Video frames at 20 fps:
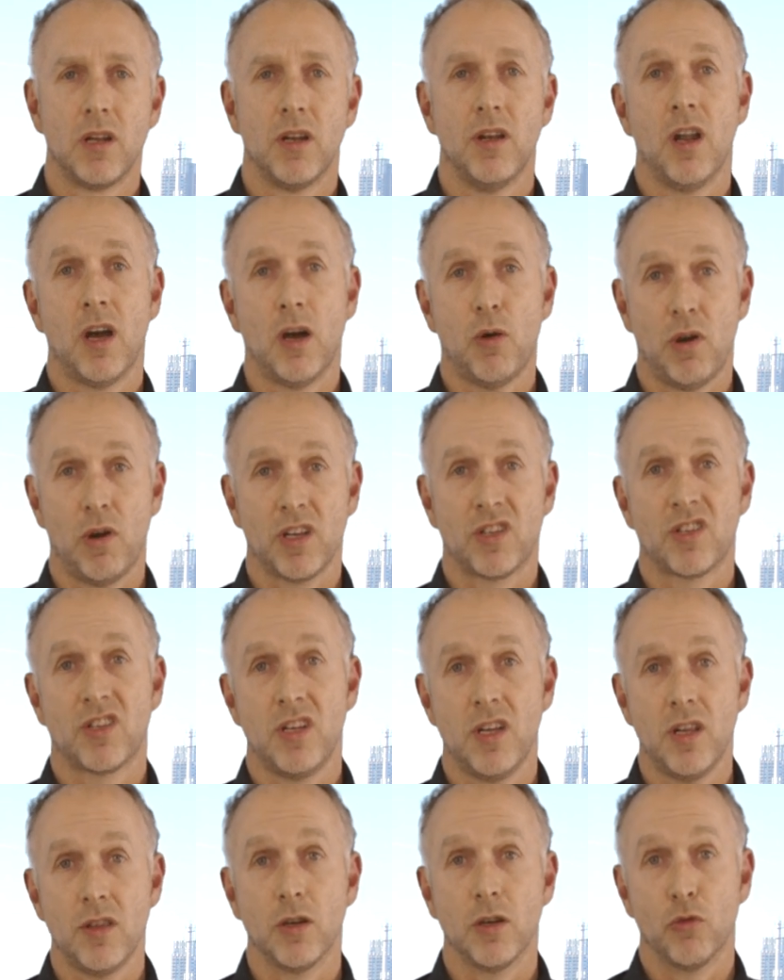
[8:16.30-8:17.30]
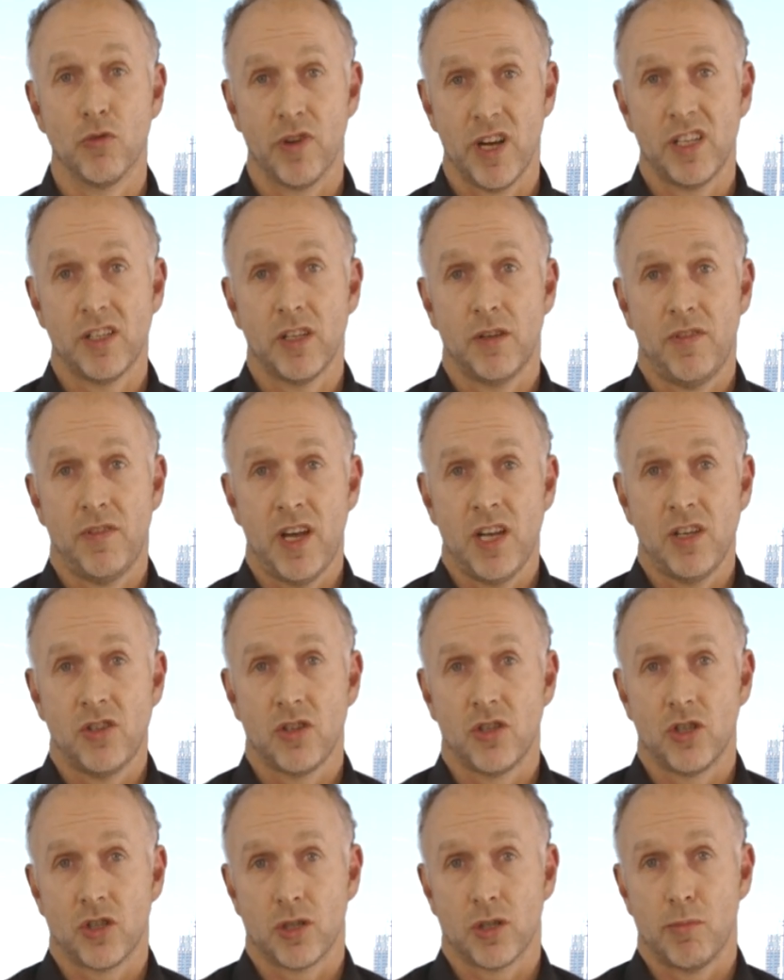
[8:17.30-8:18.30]
Now I see the great
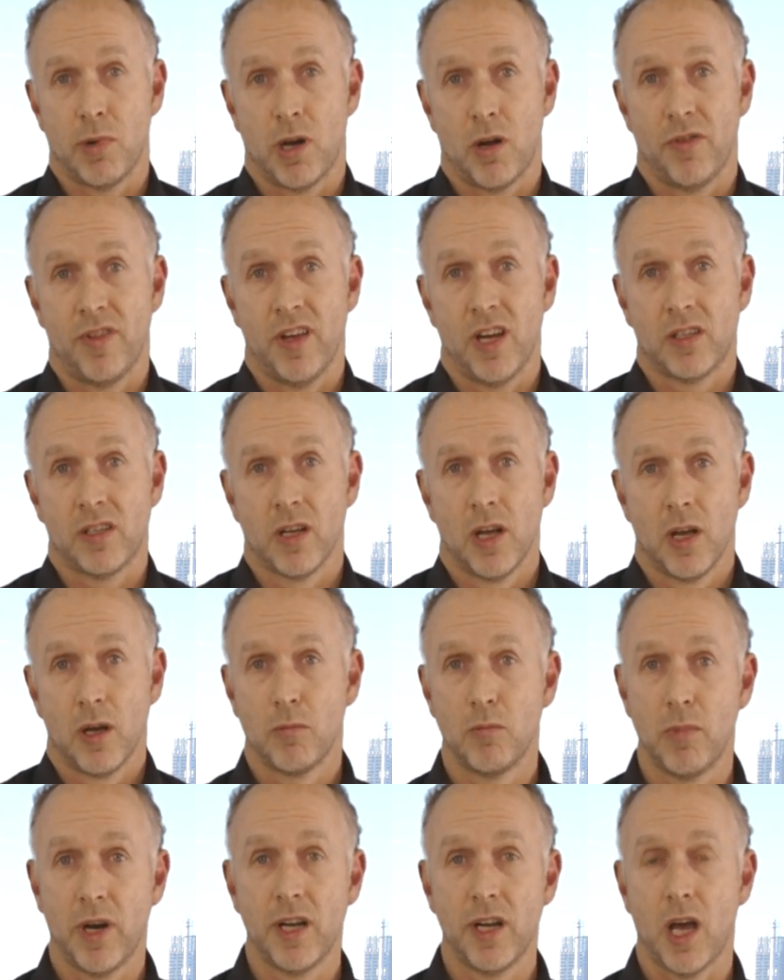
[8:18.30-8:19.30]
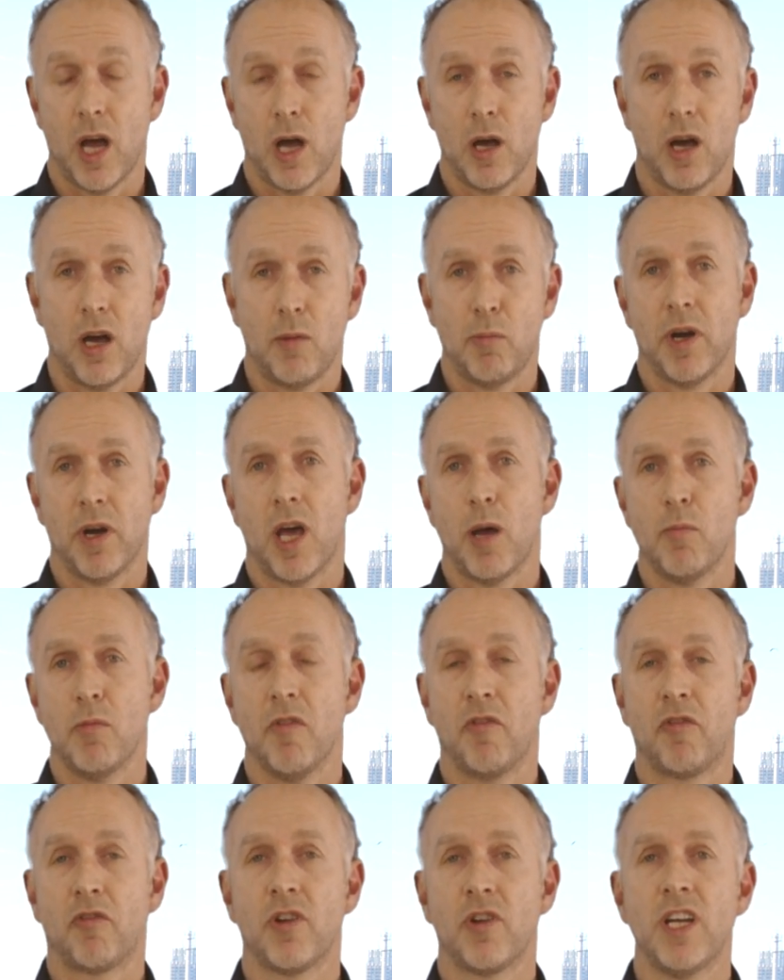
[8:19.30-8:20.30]
advantages about that, but I'm
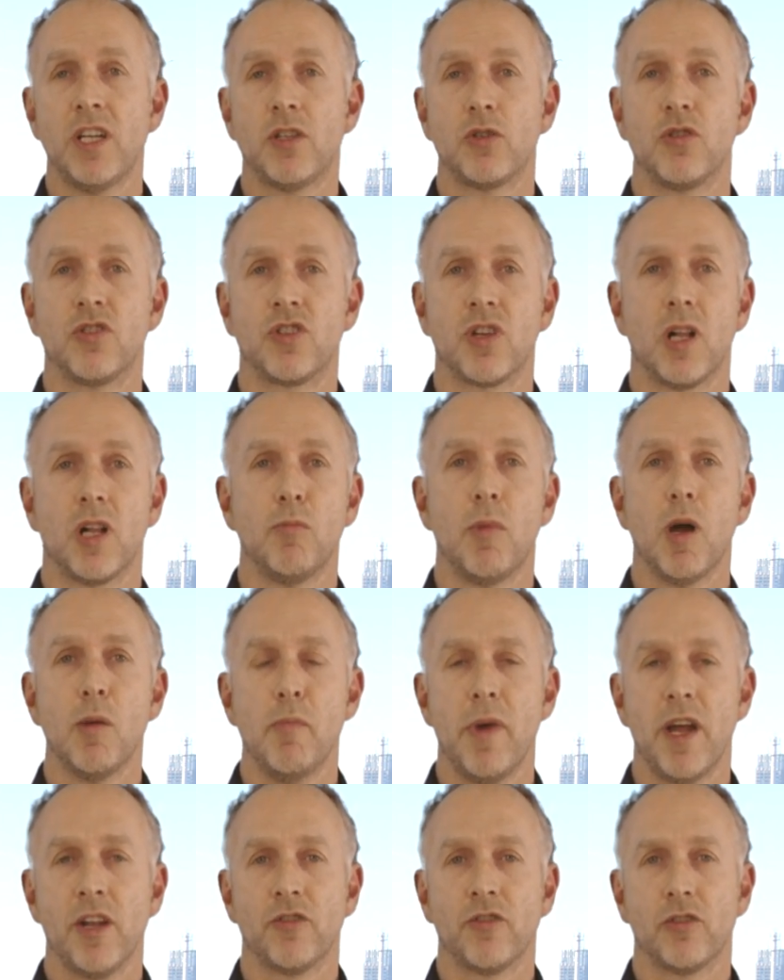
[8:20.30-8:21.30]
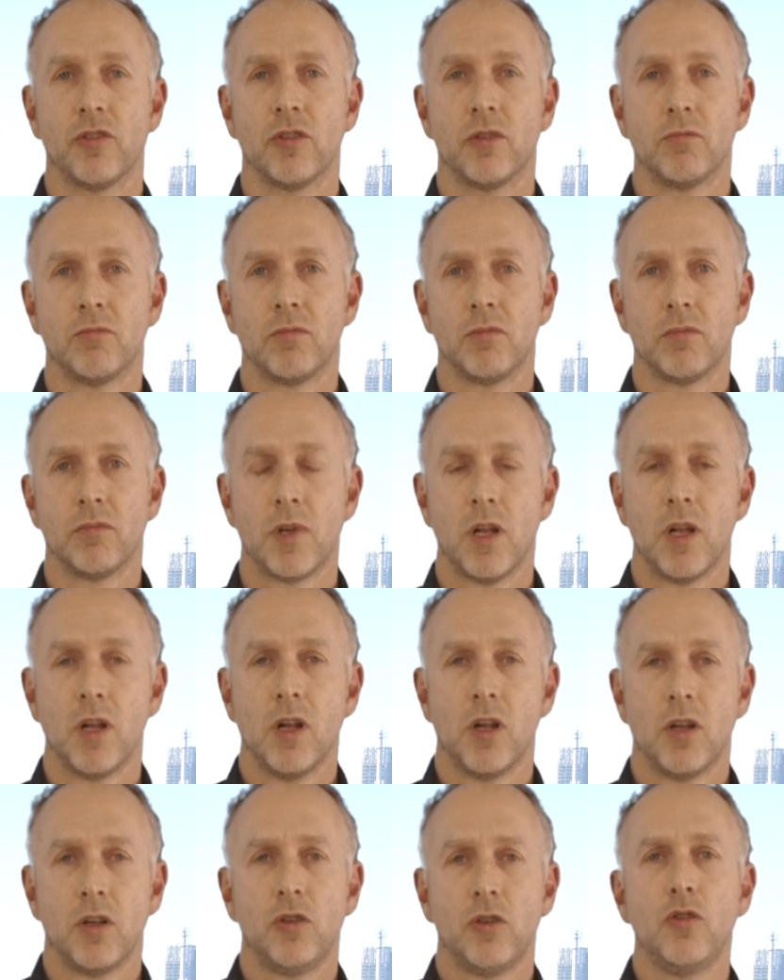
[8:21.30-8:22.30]
afraid to tell my mentor.
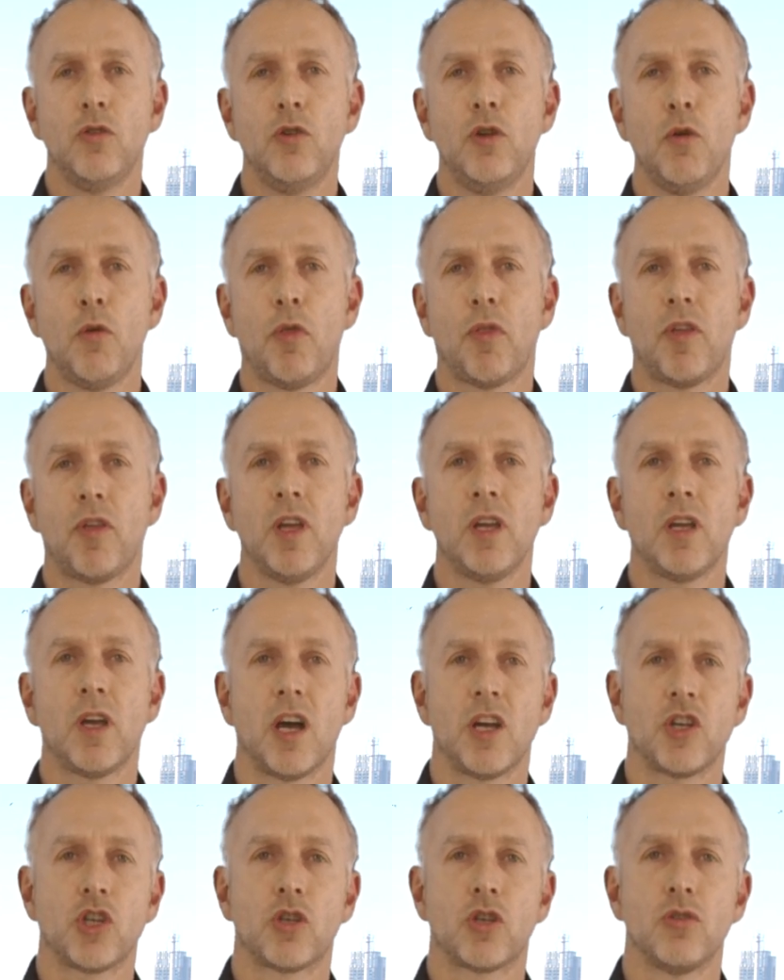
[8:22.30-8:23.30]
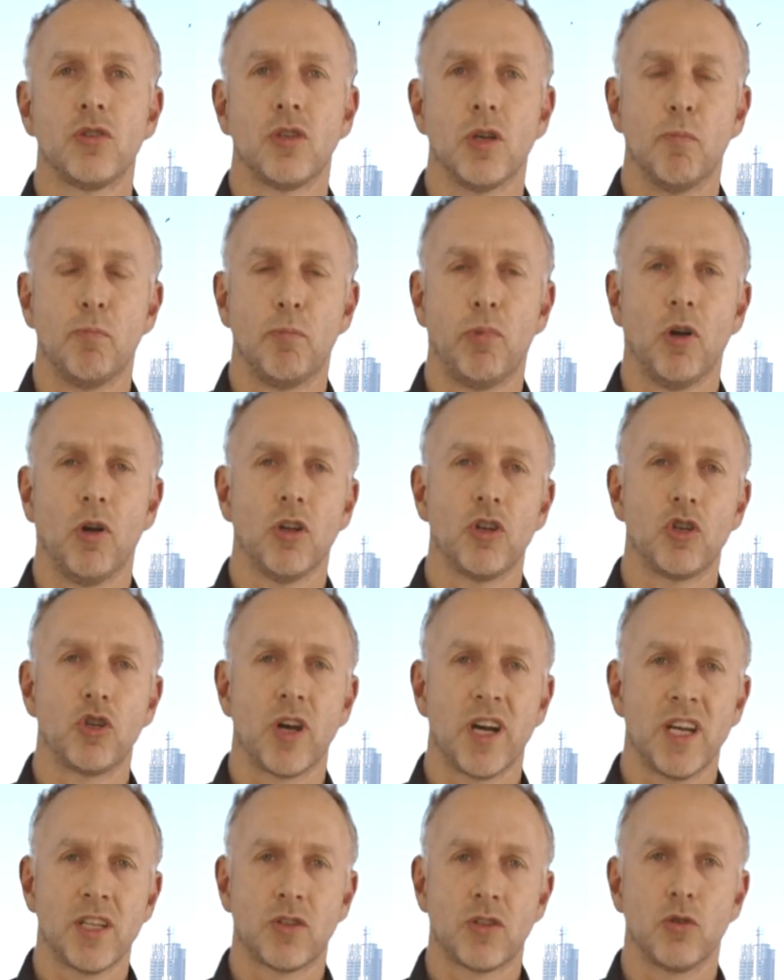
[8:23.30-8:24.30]
Do you think I should
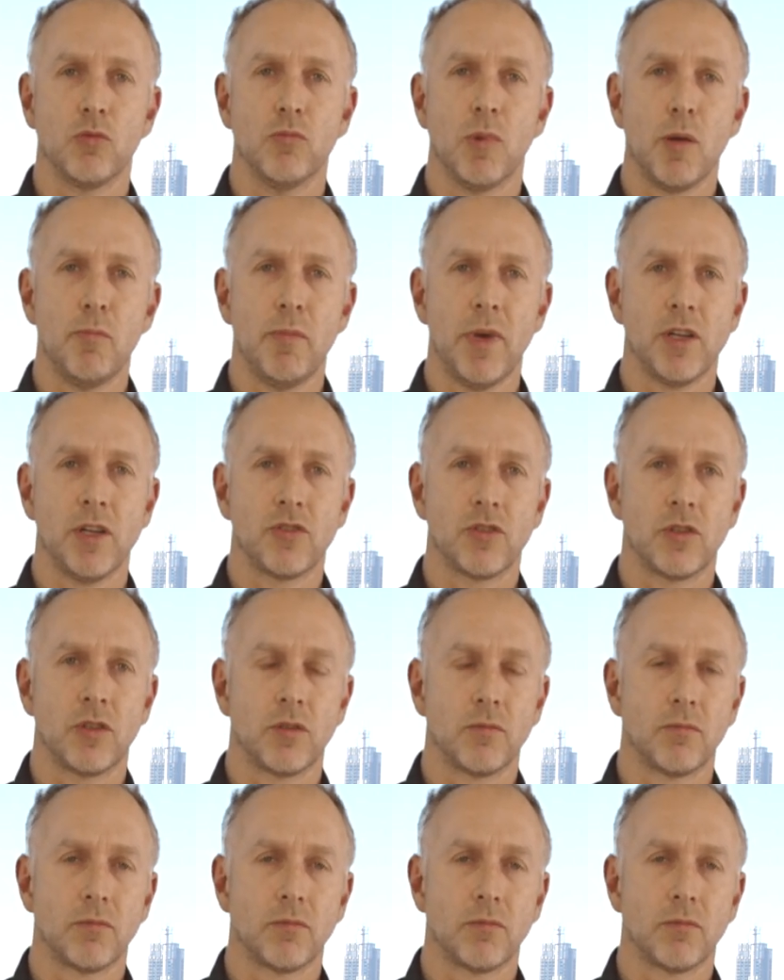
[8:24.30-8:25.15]
apologize to my mentor?